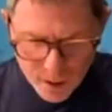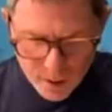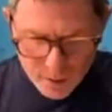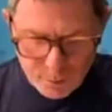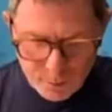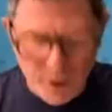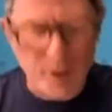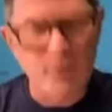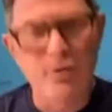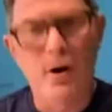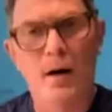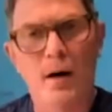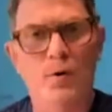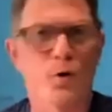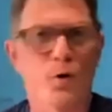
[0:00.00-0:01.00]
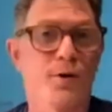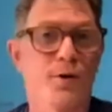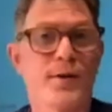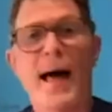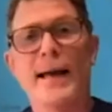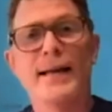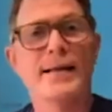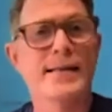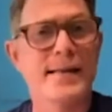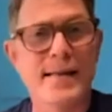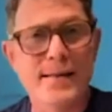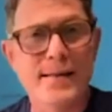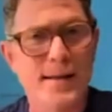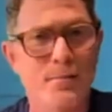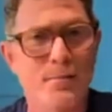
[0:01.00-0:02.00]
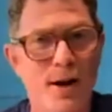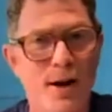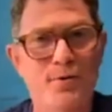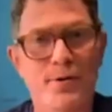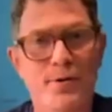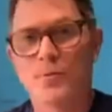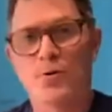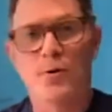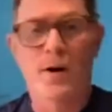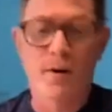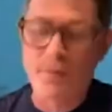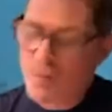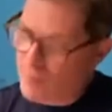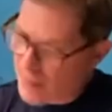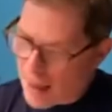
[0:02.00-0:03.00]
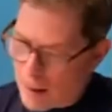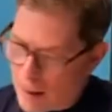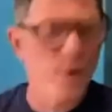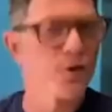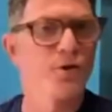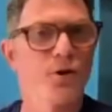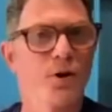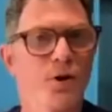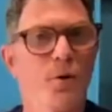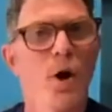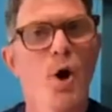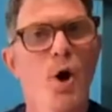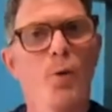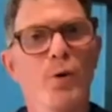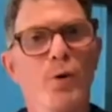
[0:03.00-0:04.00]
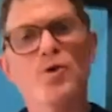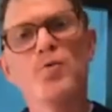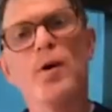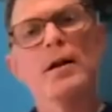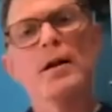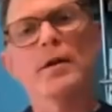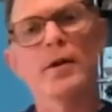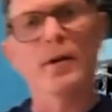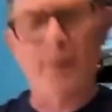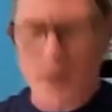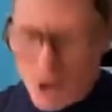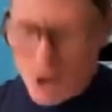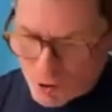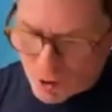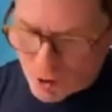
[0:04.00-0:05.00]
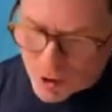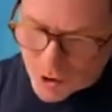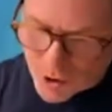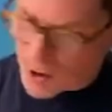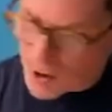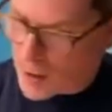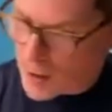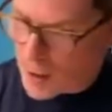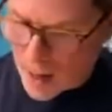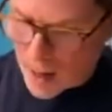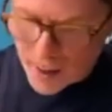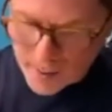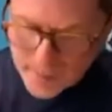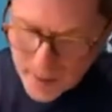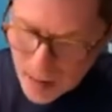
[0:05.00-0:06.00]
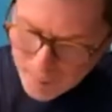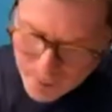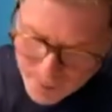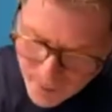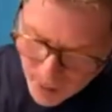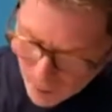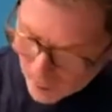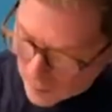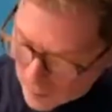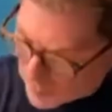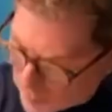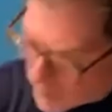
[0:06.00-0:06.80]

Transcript: breadcrumbs or Italian seasoning breadcrumbs, whatever, that works too. We just want a little bit of crunch on top of our